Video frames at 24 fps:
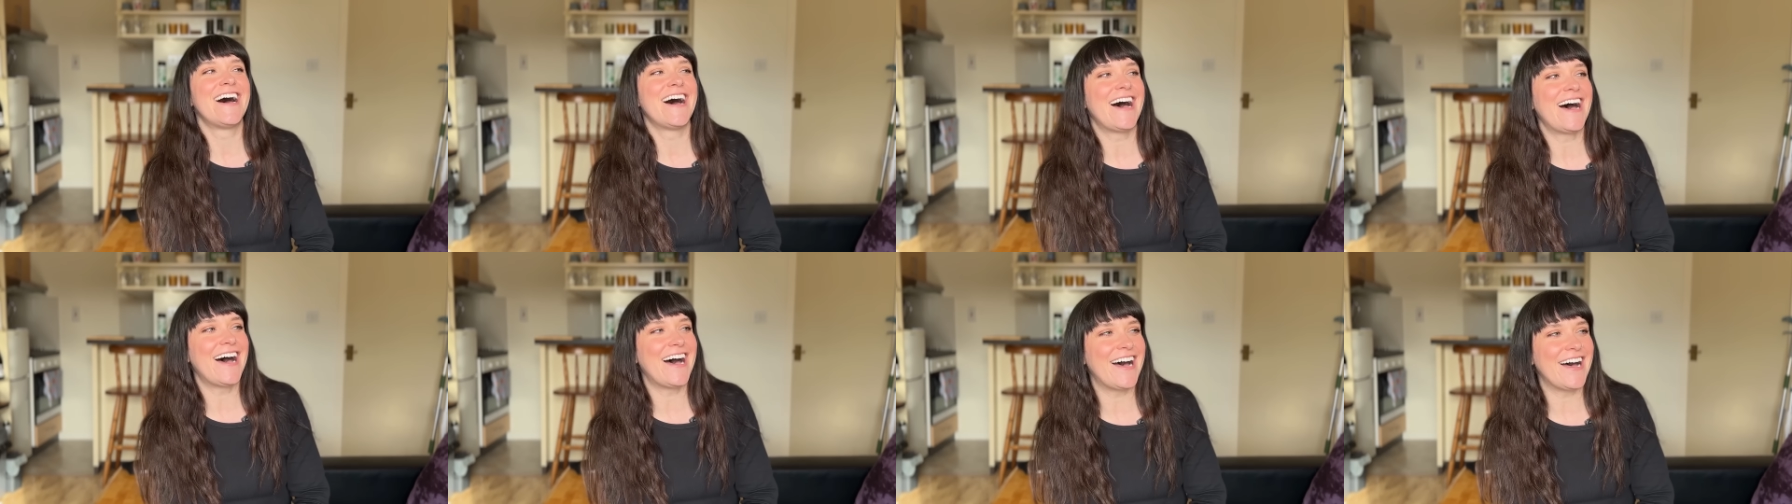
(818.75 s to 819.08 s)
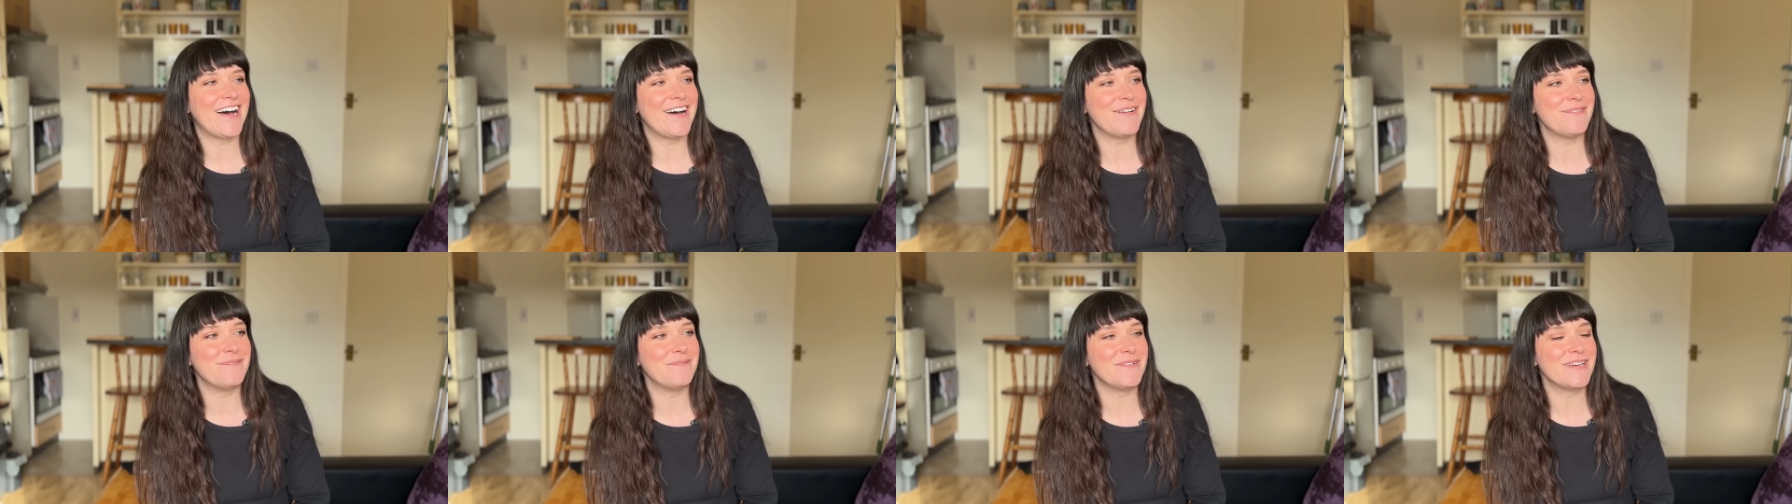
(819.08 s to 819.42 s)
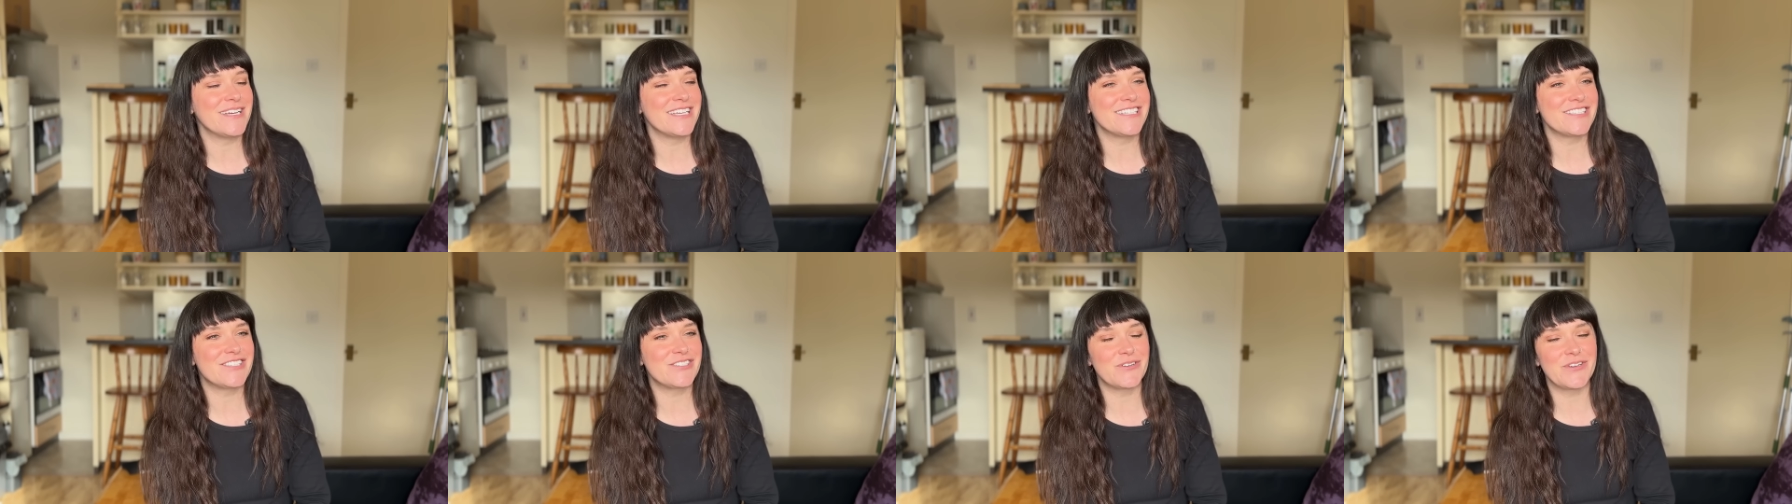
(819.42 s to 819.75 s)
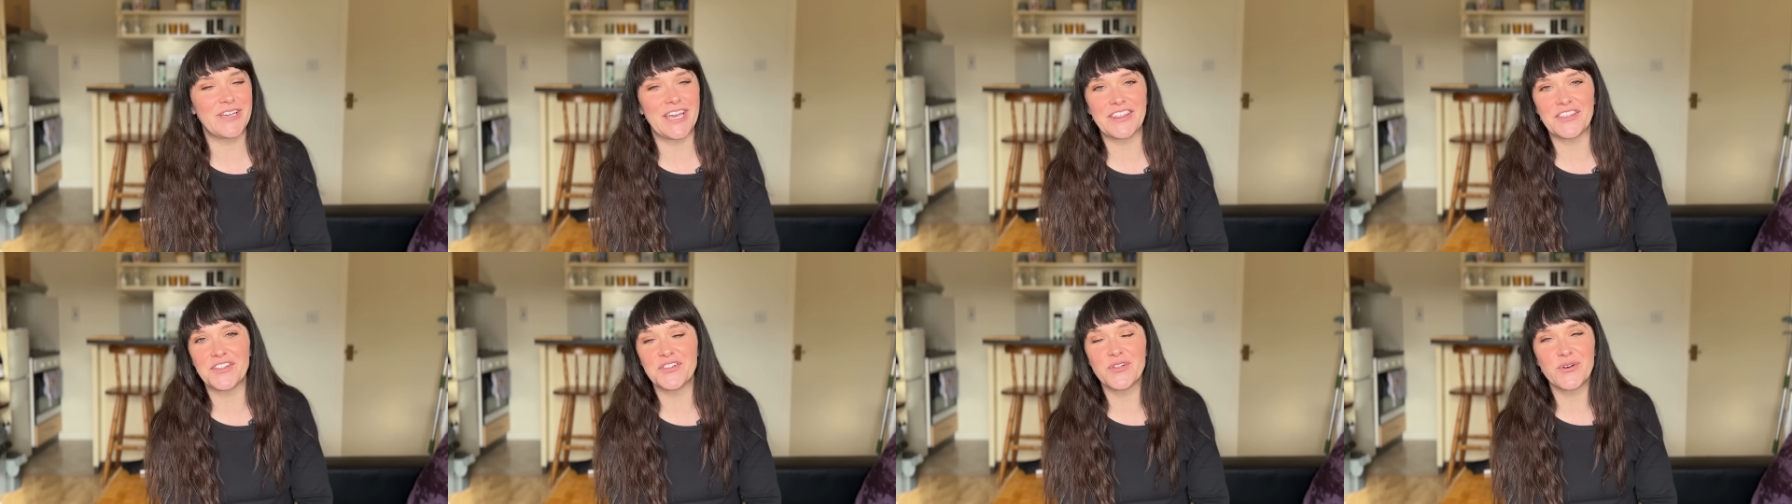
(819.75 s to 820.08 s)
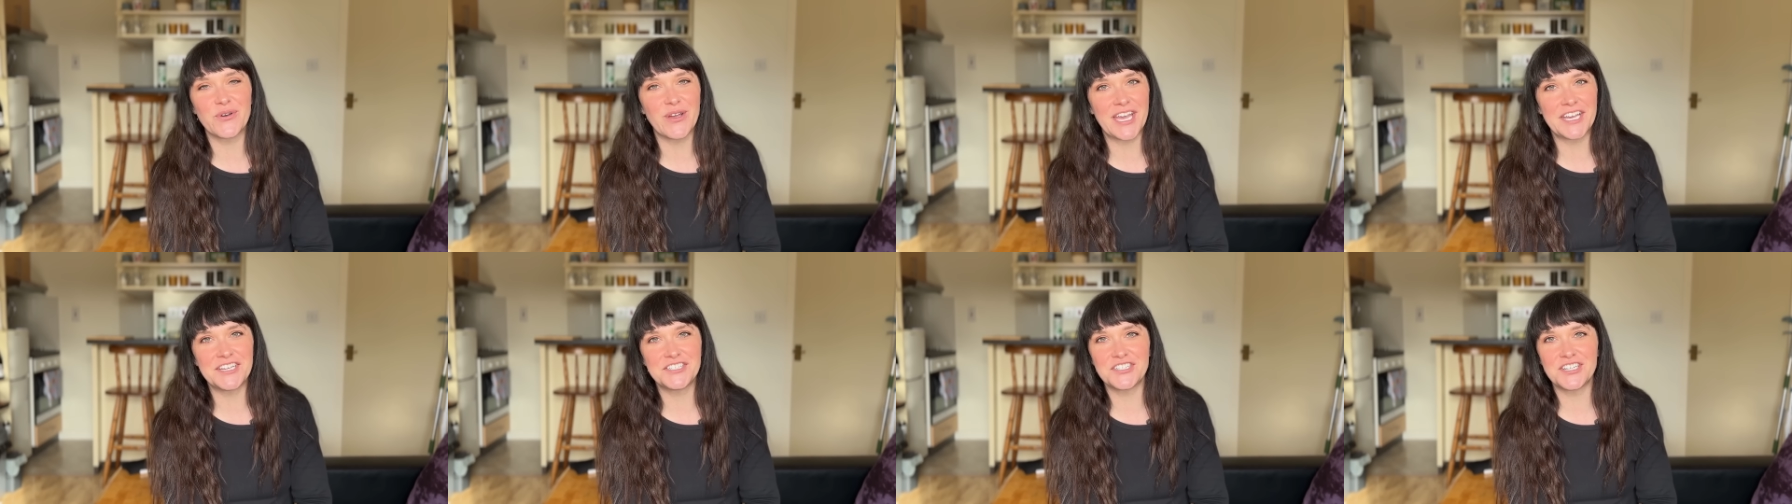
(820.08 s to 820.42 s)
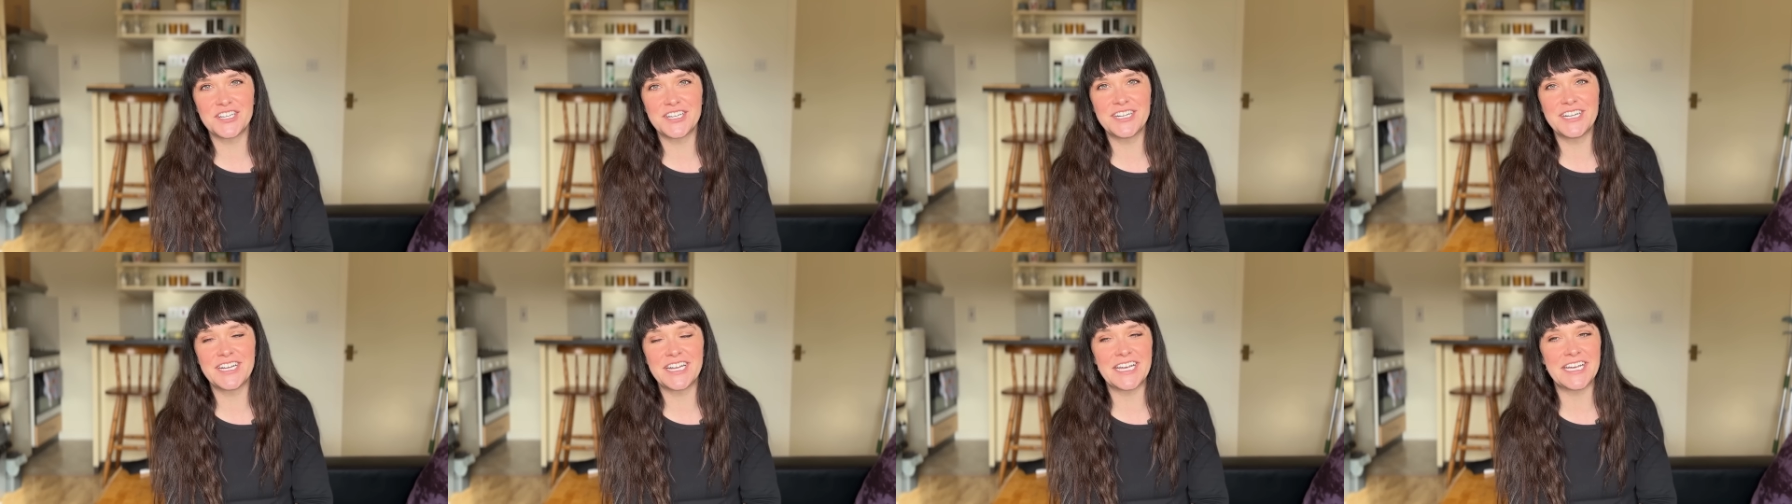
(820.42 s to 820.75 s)
So yeah, the
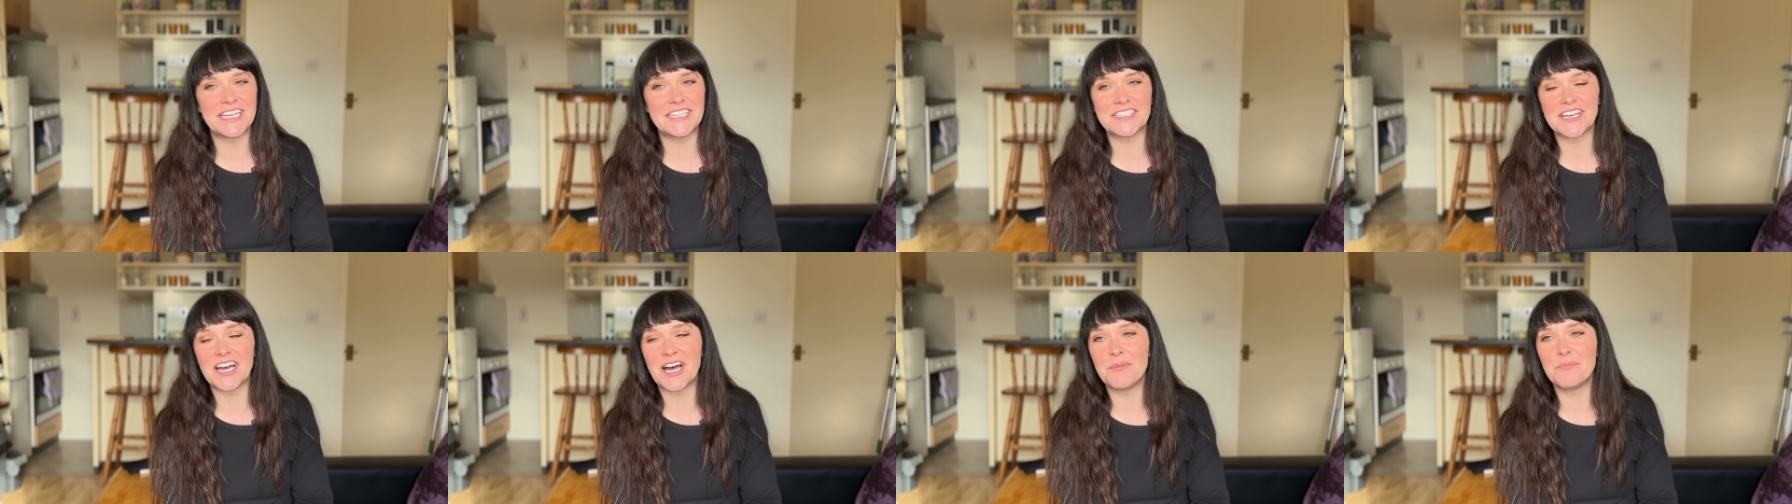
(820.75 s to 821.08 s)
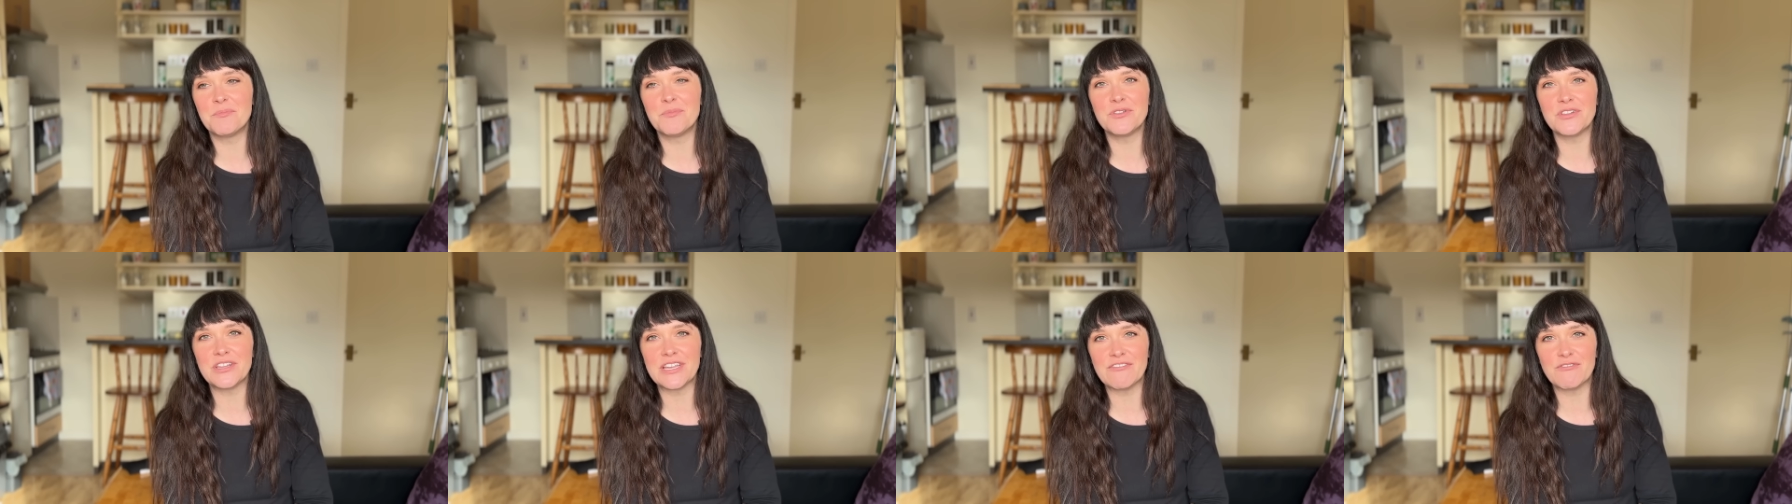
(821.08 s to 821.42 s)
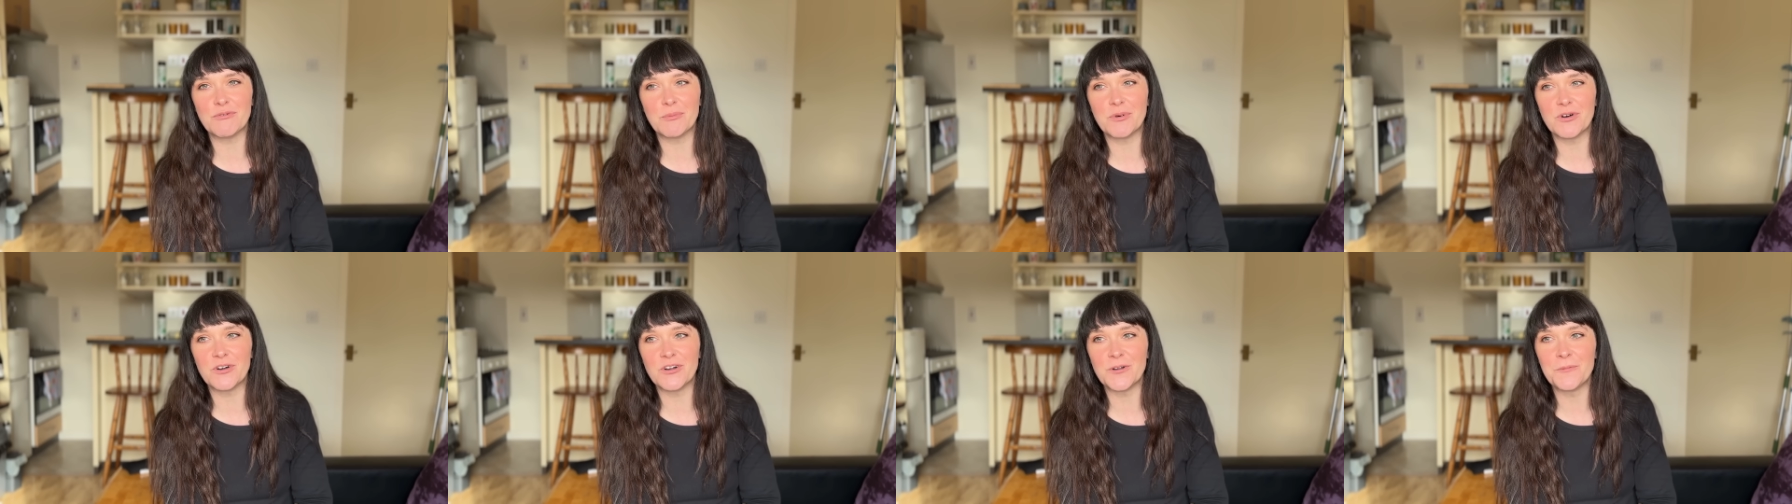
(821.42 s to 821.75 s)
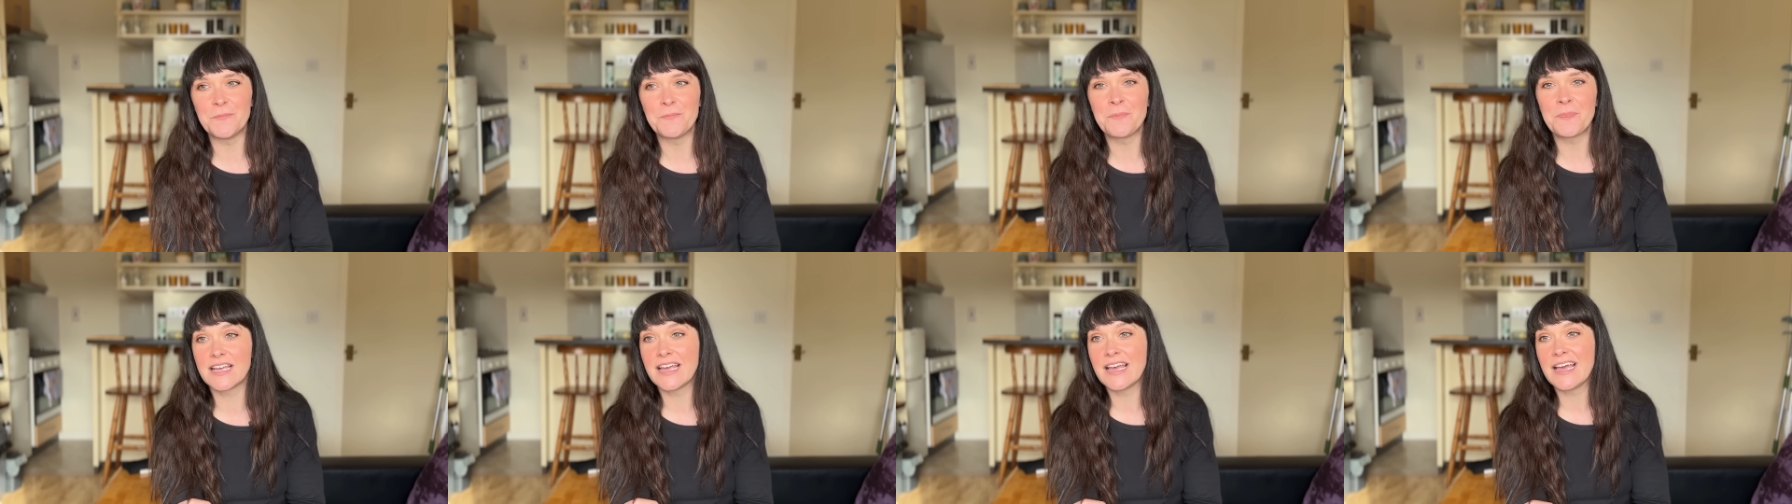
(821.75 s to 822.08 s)
location is unbelievable.